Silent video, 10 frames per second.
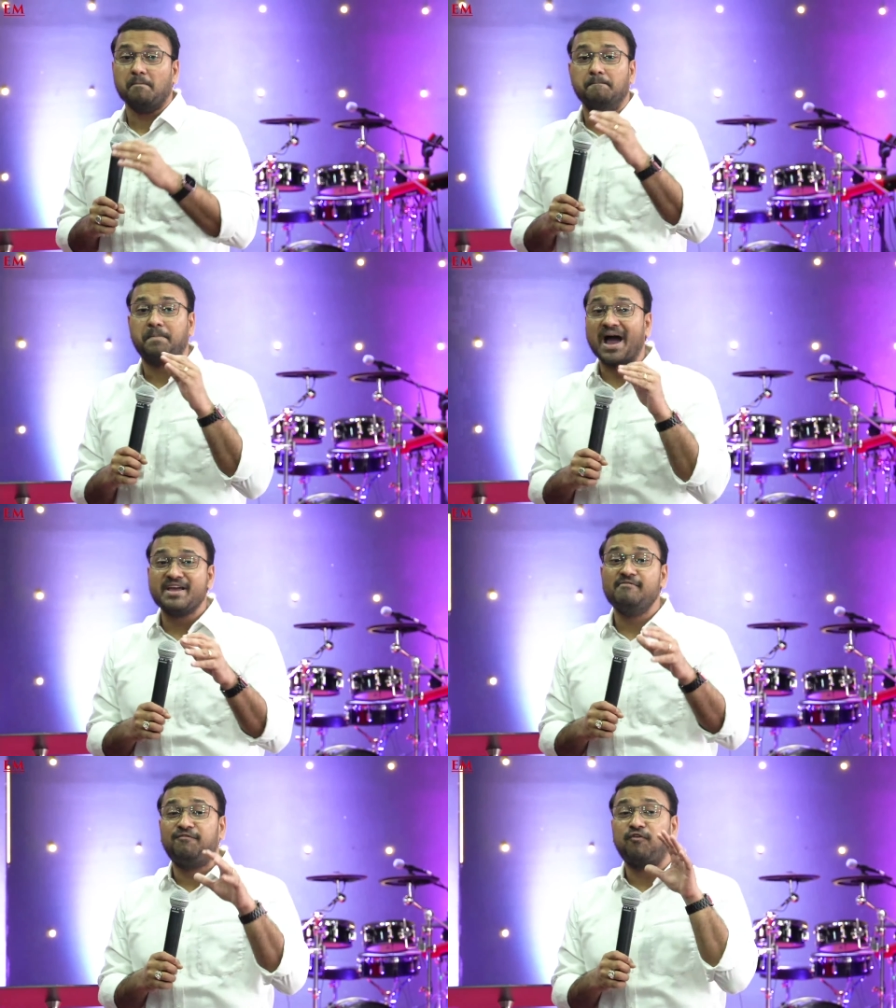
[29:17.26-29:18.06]
by
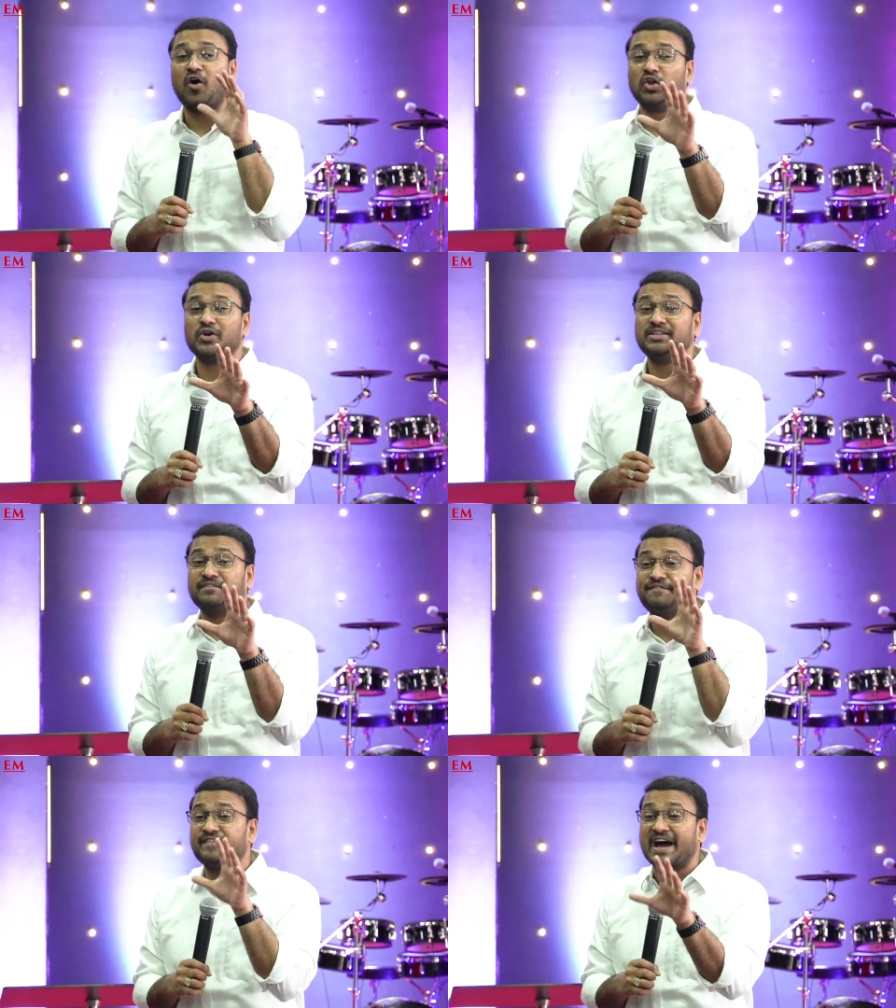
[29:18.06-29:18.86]
following the
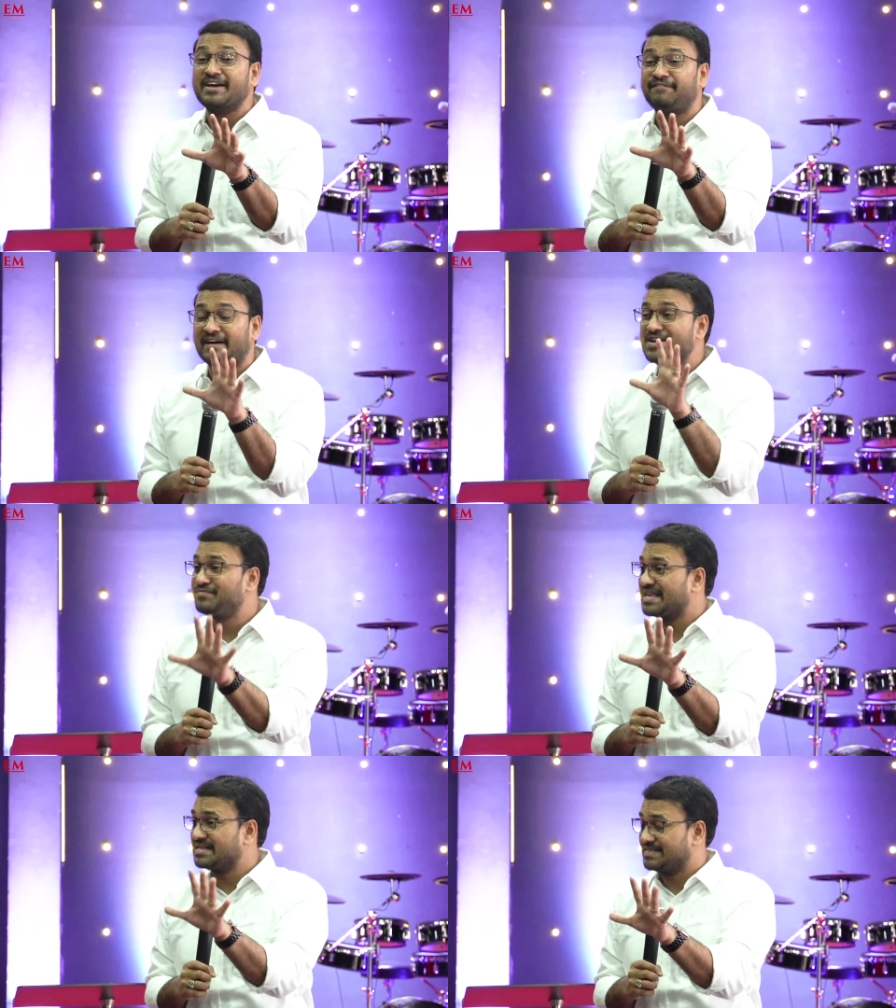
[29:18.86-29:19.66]
fi- five
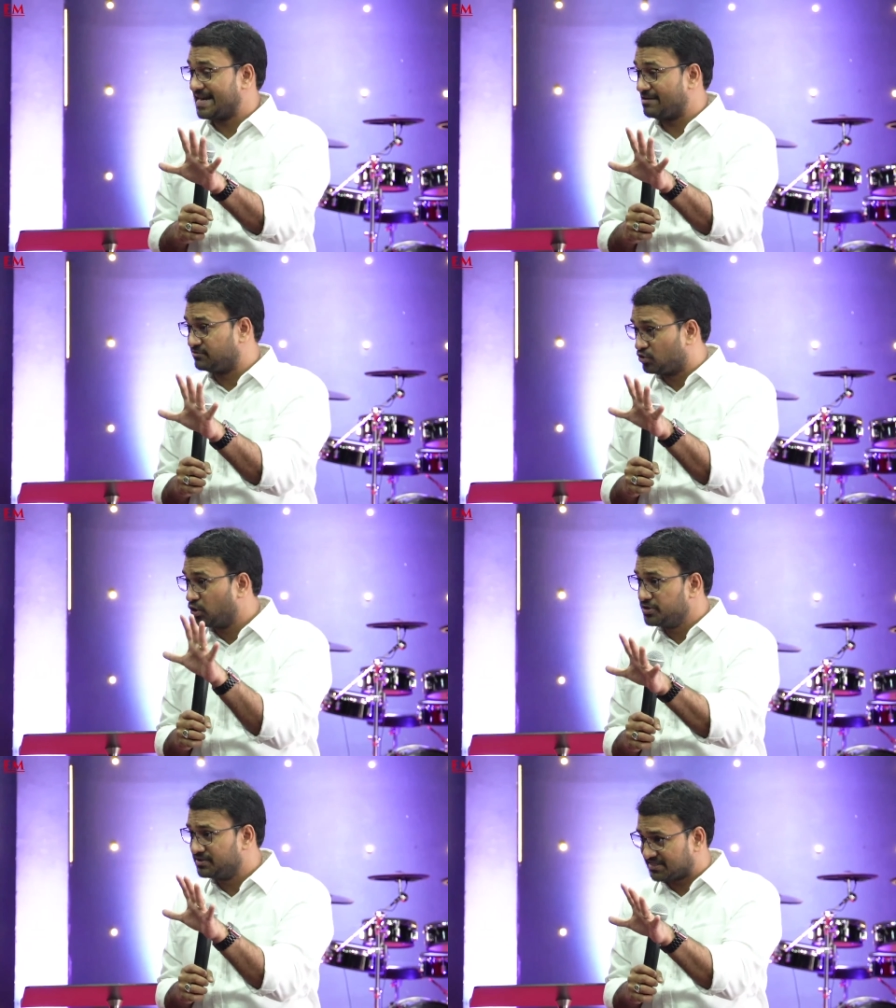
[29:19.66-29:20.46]
things that I told
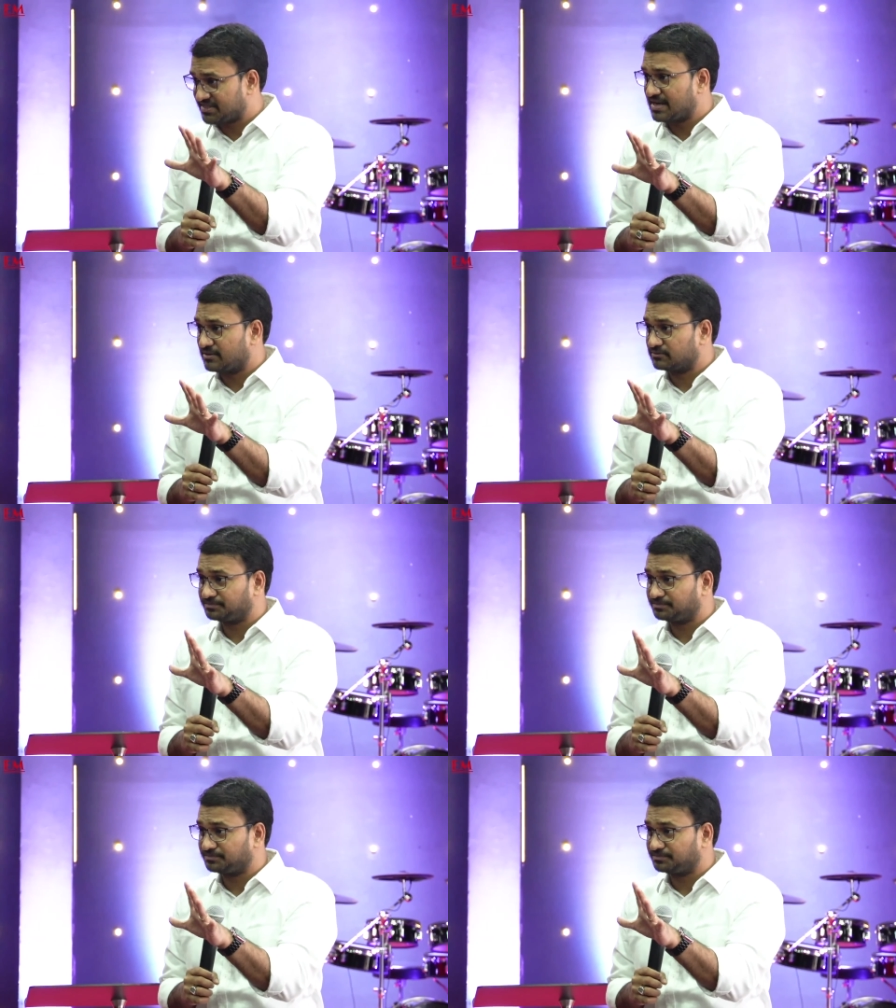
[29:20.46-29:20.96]
you just now.